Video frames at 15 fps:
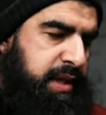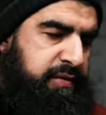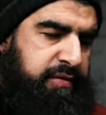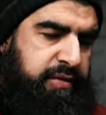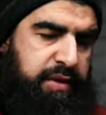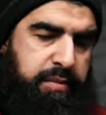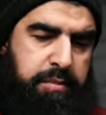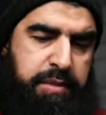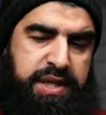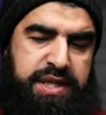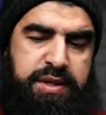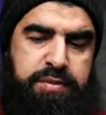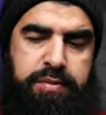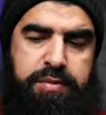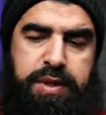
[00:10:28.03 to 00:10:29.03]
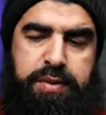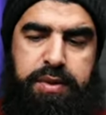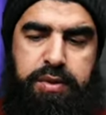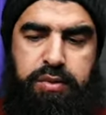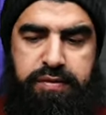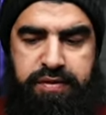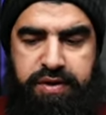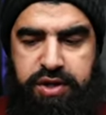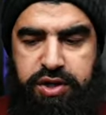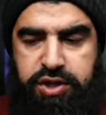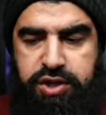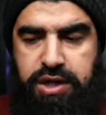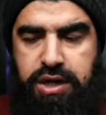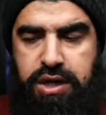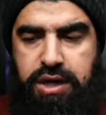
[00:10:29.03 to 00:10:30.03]
If multiple people were
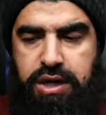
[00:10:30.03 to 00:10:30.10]
finish